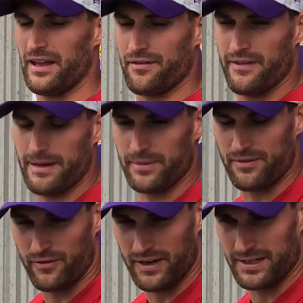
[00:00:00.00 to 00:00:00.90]
a lot of
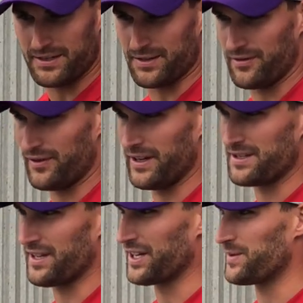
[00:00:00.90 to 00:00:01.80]
family, friends, and
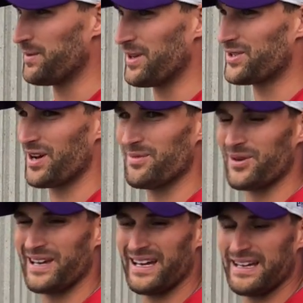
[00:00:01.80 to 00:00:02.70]
friends text me to make sure I'm
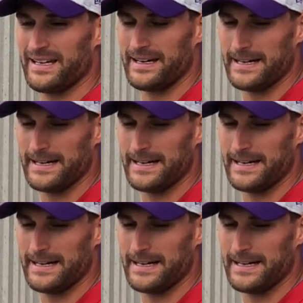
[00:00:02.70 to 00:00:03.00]
okay.